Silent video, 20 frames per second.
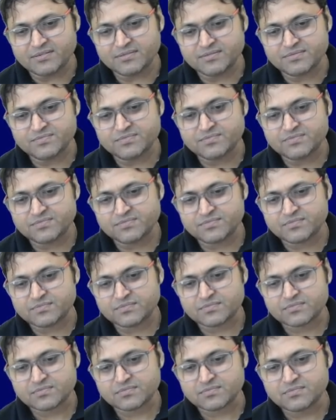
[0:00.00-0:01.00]

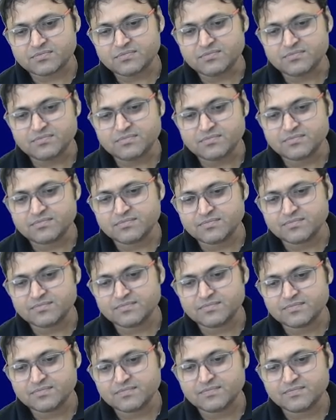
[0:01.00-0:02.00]

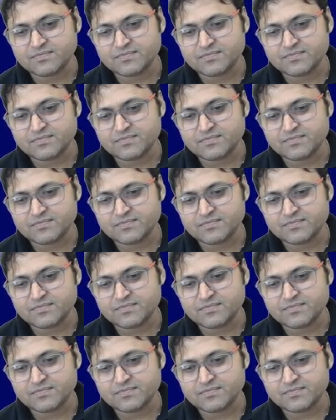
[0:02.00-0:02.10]
Nothing is said.